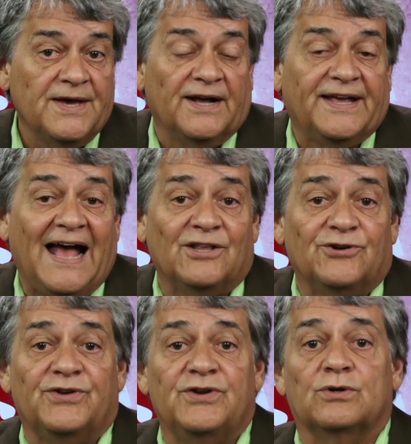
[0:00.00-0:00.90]
A
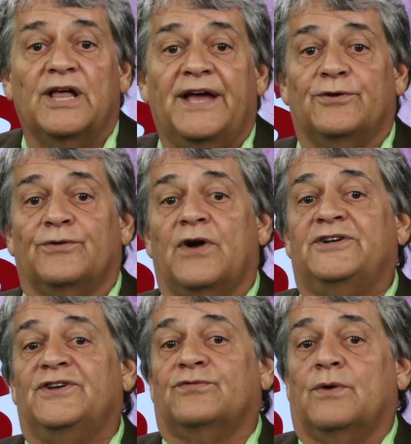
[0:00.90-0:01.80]
calendar year later, the
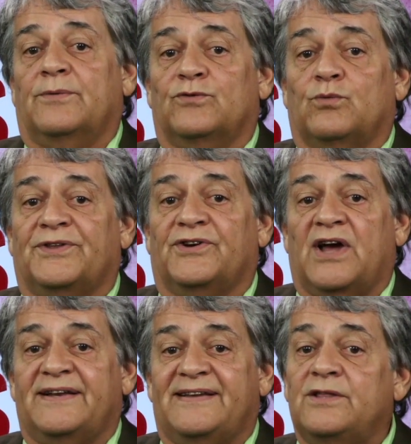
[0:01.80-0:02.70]
Rochester Red Wings won their
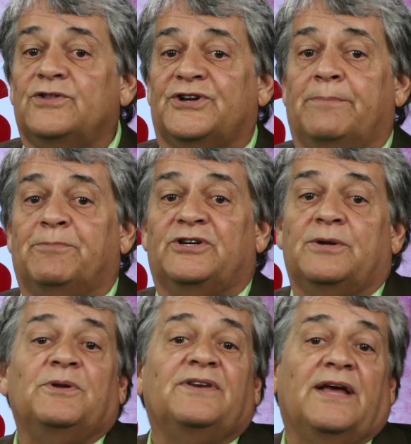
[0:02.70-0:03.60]
19th
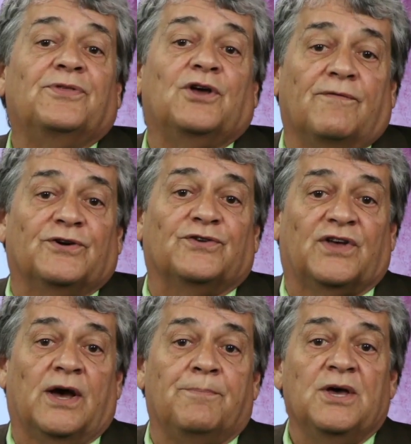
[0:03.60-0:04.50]
championship and 10th Governor's
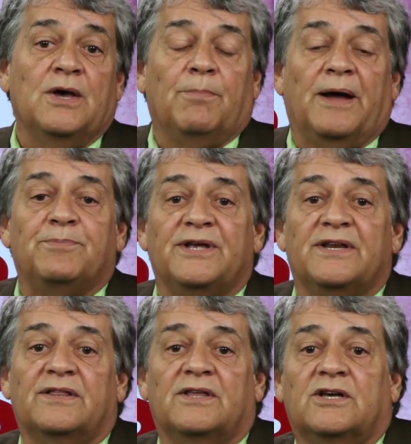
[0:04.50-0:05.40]
Cup by
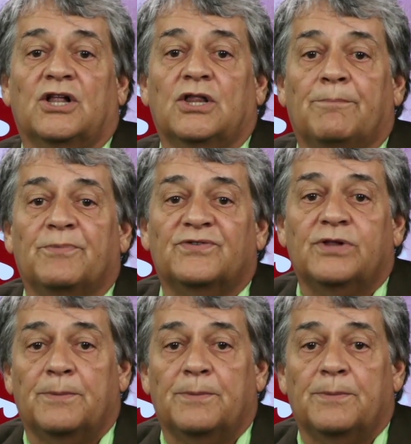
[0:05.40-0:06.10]
beating the Columbus